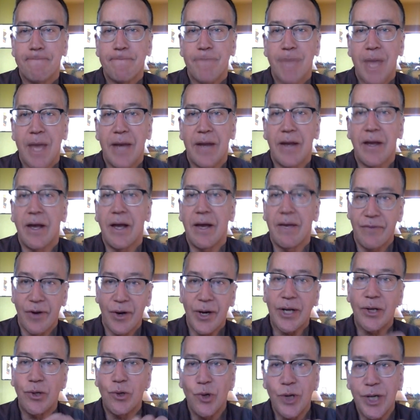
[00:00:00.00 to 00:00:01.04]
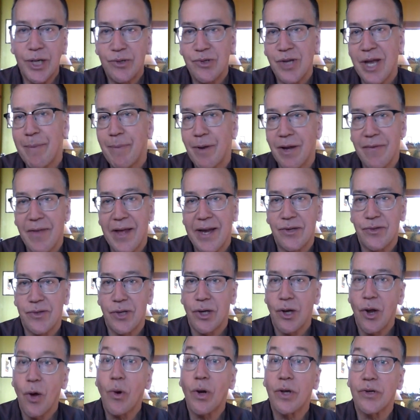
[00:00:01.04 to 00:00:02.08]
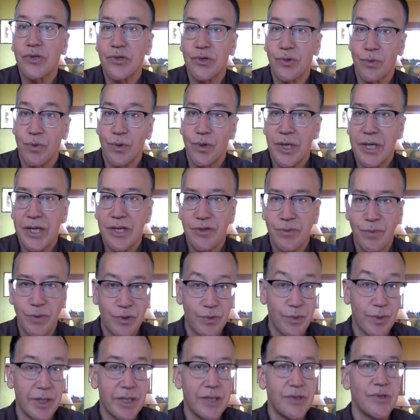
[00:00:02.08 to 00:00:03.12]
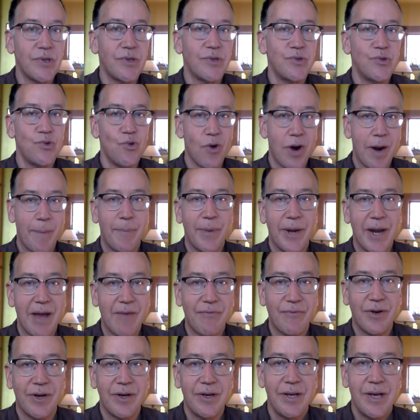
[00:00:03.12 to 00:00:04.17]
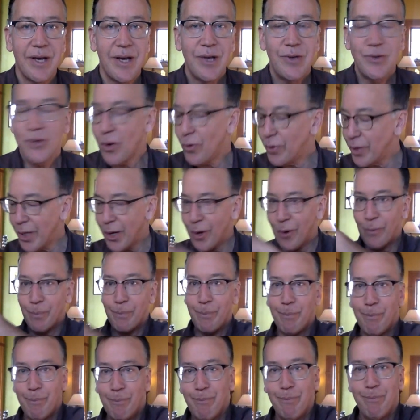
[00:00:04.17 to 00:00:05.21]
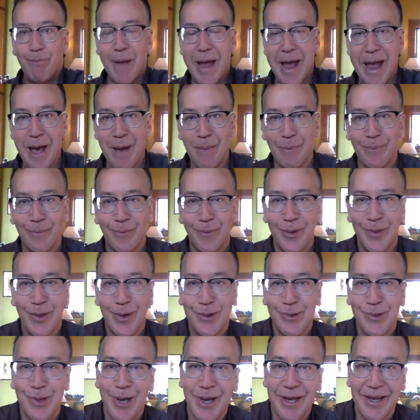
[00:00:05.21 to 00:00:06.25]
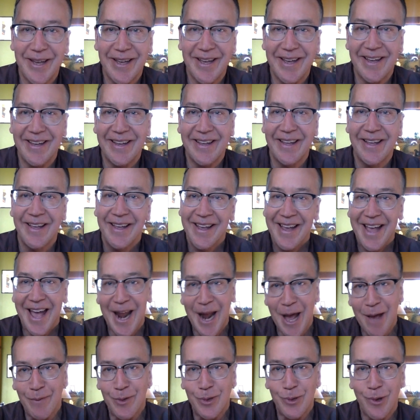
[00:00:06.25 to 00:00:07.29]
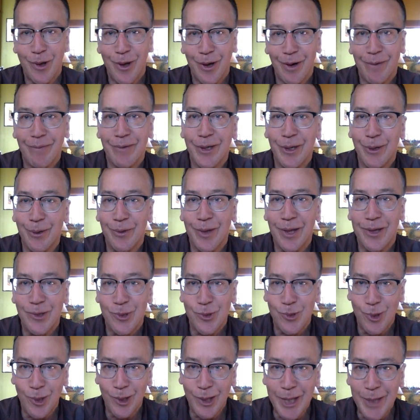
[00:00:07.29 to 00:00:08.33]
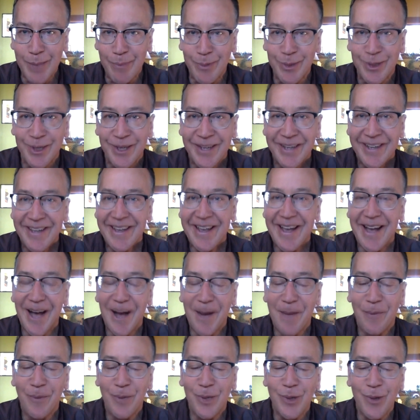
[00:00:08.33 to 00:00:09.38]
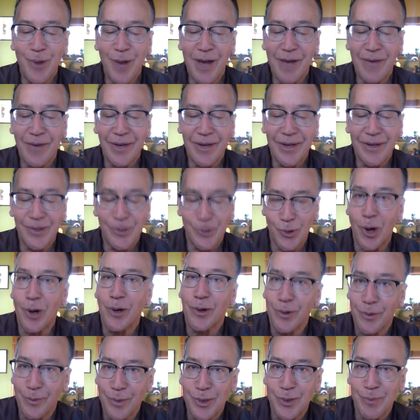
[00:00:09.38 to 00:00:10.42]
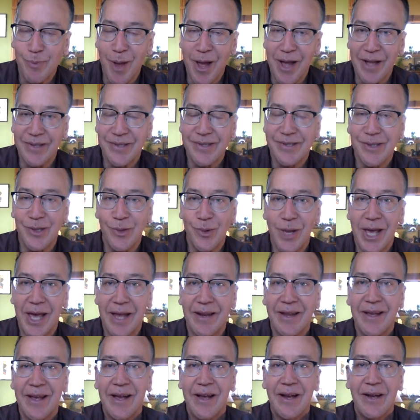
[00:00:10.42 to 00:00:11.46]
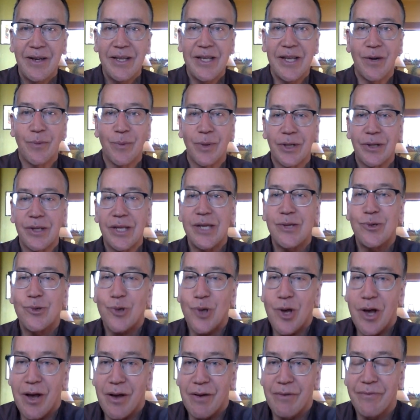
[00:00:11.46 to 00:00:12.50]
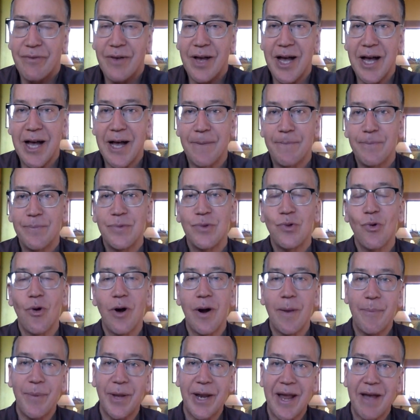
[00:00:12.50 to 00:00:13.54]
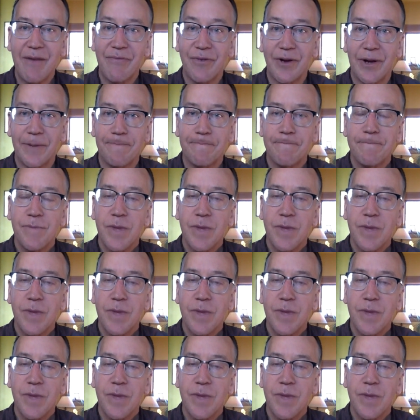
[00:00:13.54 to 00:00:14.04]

And a very good example of that is the locus ceruleus, which releases norepinephrine. So, bam, when there's I have a dog over here that just leaped. When you have a startle response, you get, release of norepinephrine,